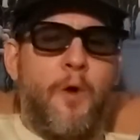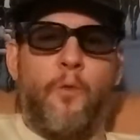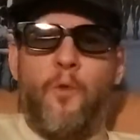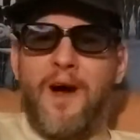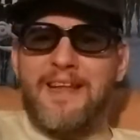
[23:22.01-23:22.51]

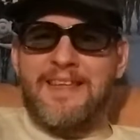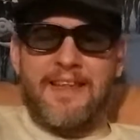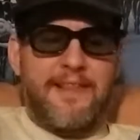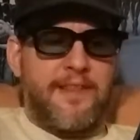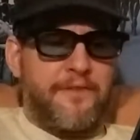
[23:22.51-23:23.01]
what
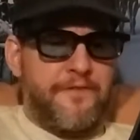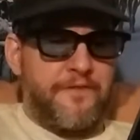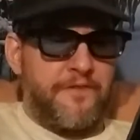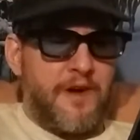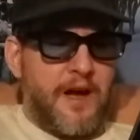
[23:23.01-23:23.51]
the
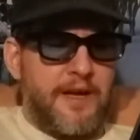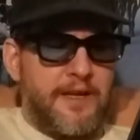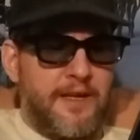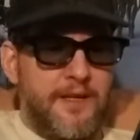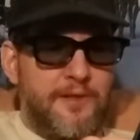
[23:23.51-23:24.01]
fuck
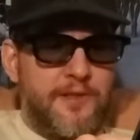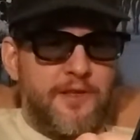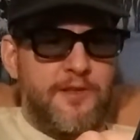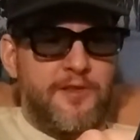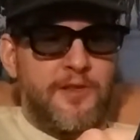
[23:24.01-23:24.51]
is
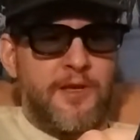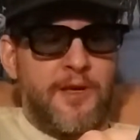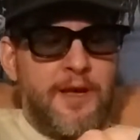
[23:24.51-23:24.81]
this?